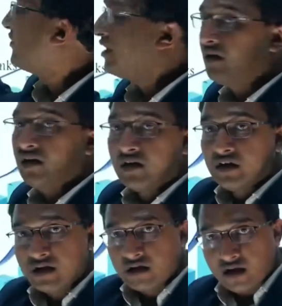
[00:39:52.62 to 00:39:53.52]
they were
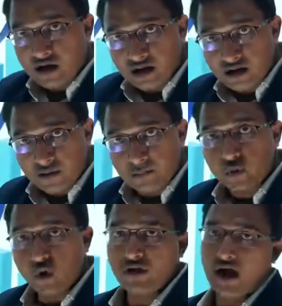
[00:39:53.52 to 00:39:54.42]

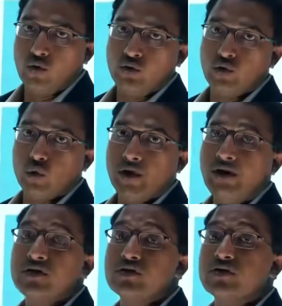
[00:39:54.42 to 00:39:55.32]
brought down
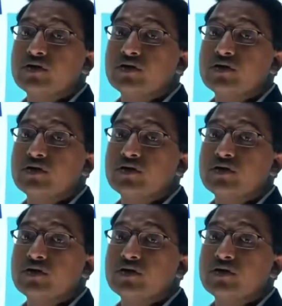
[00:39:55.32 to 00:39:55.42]
to